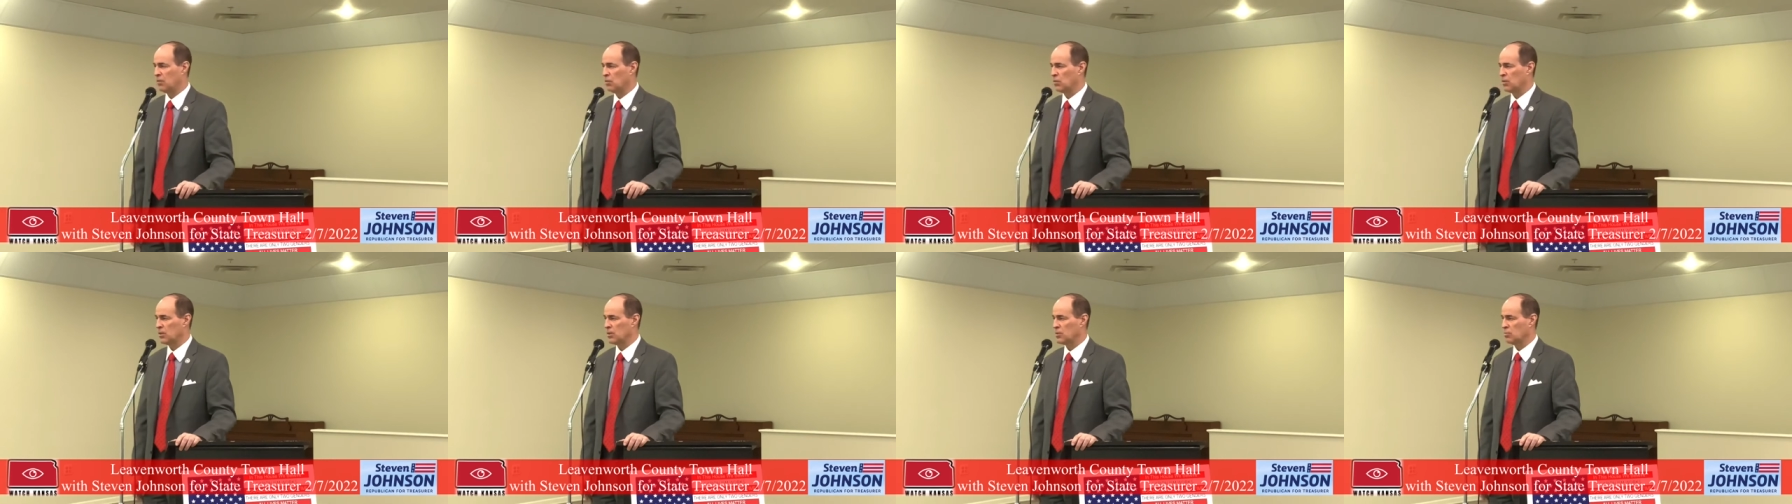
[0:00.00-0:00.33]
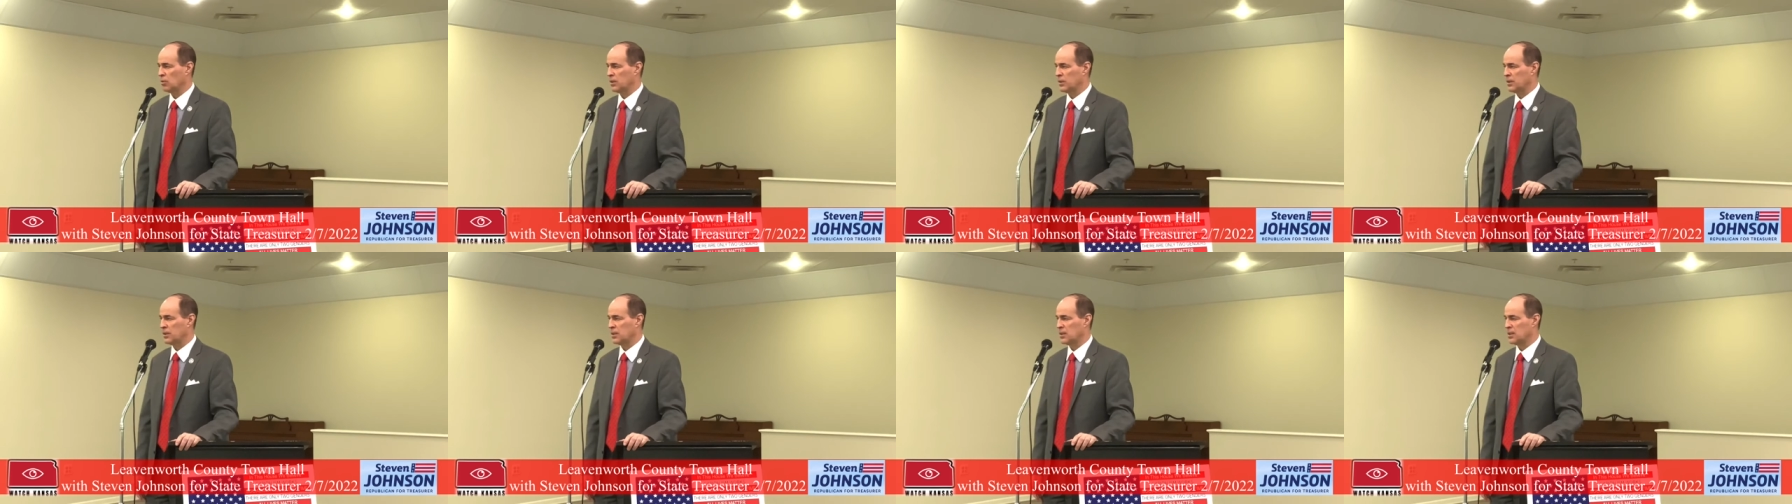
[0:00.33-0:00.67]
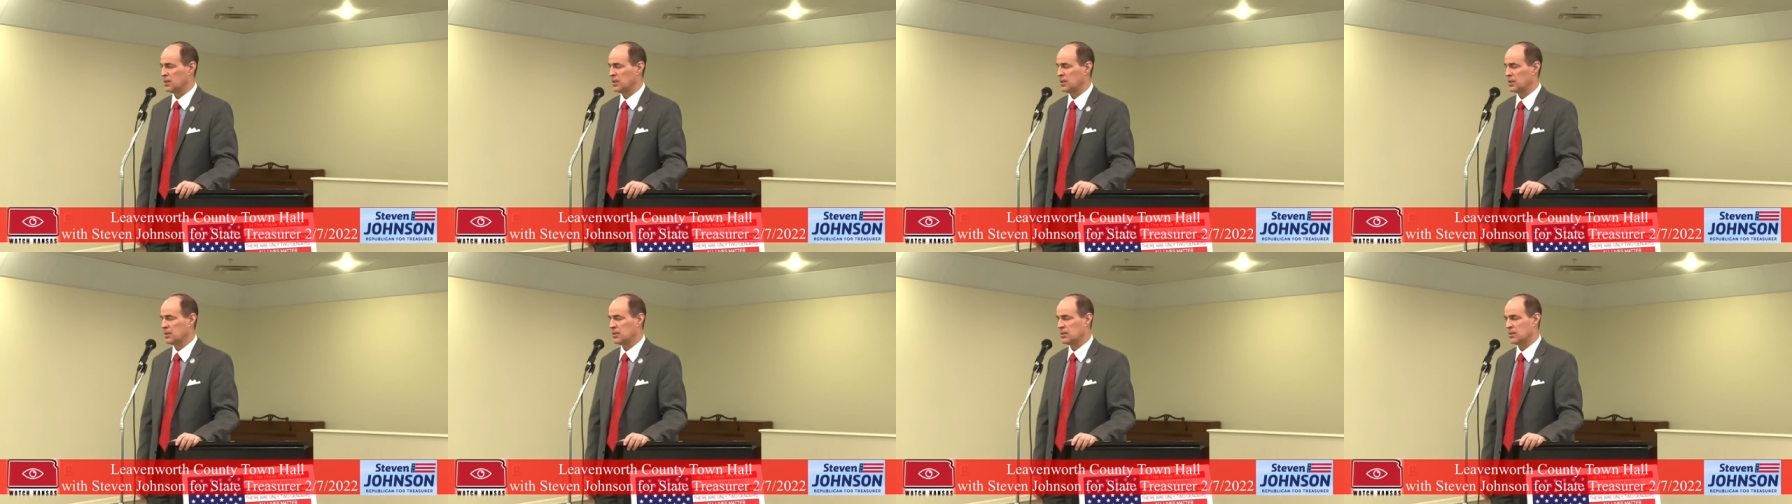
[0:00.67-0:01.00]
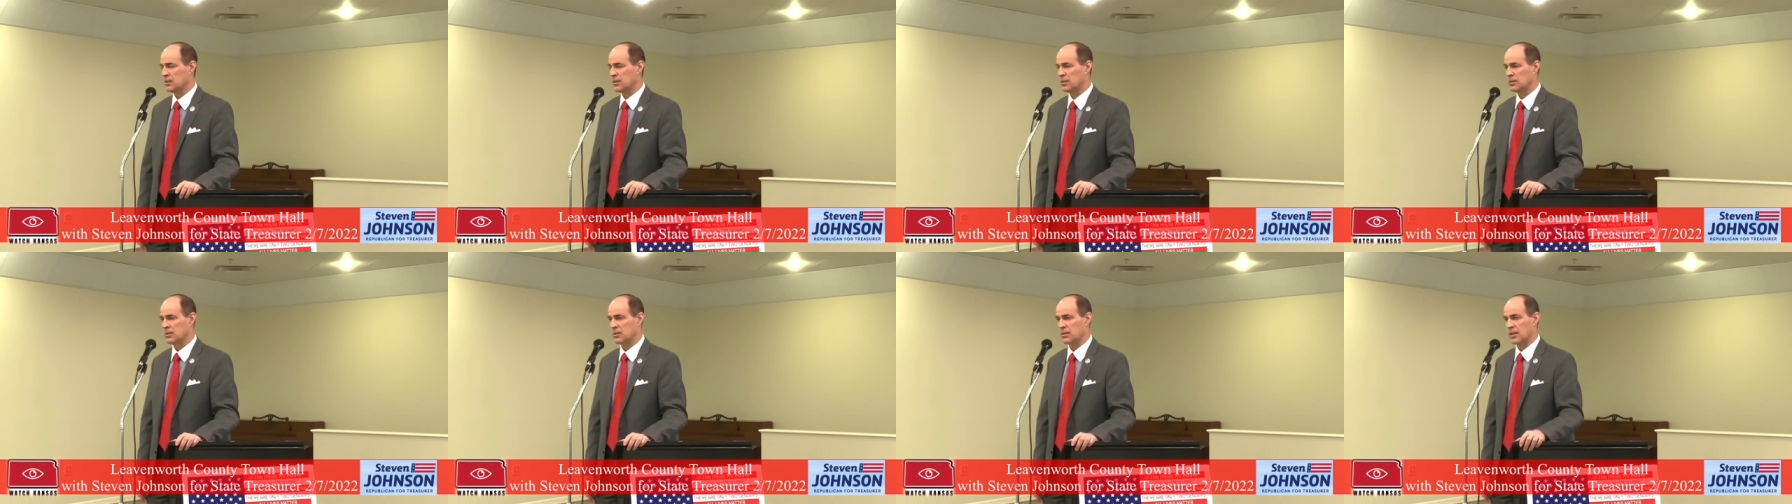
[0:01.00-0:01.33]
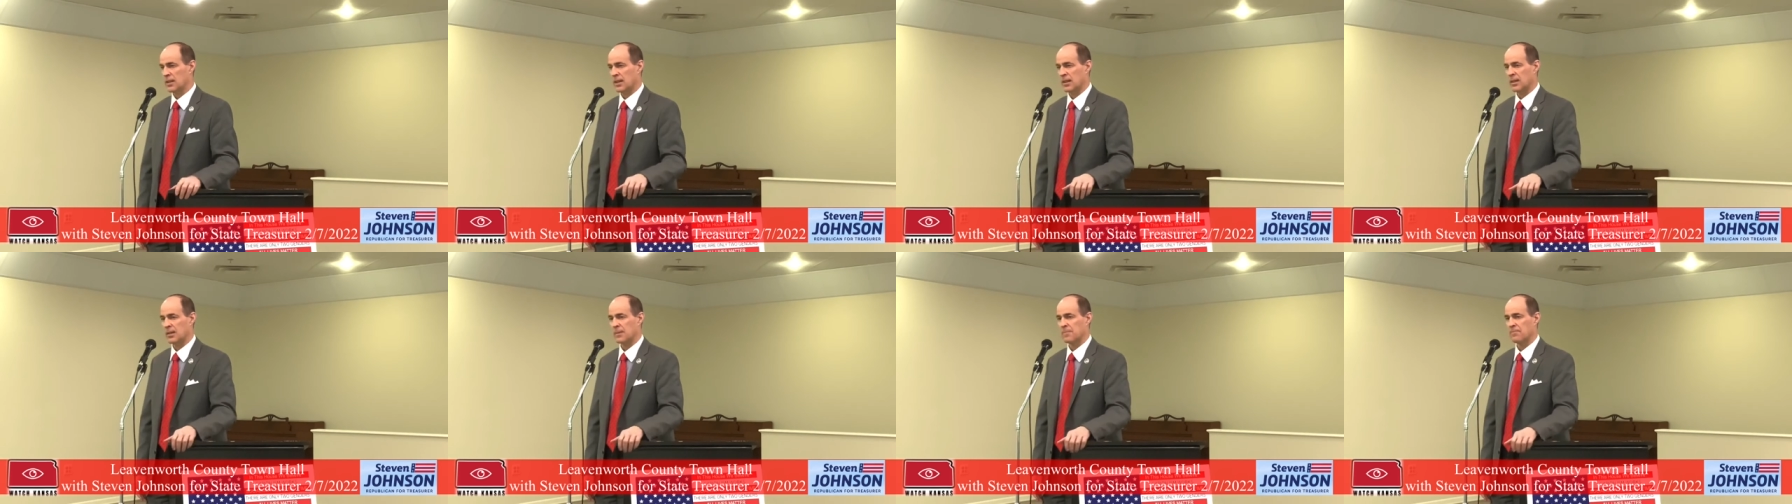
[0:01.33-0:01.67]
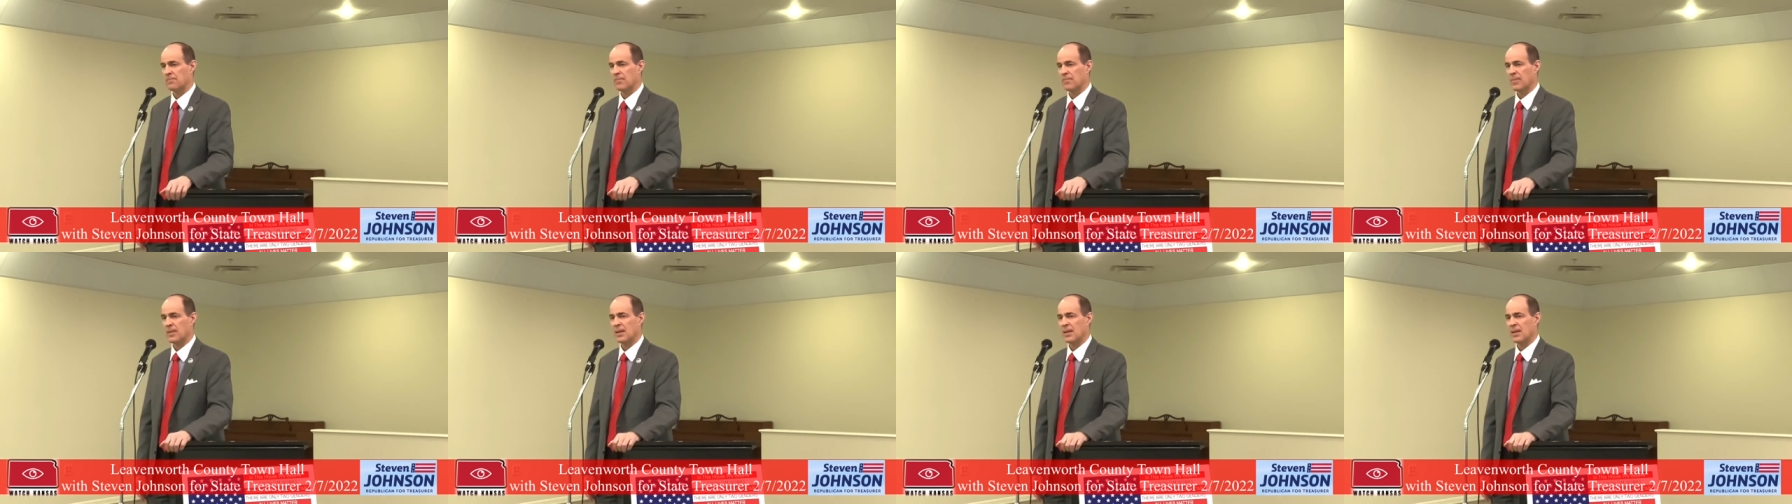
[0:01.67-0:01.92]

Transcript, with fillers: for is one of the keys that is there.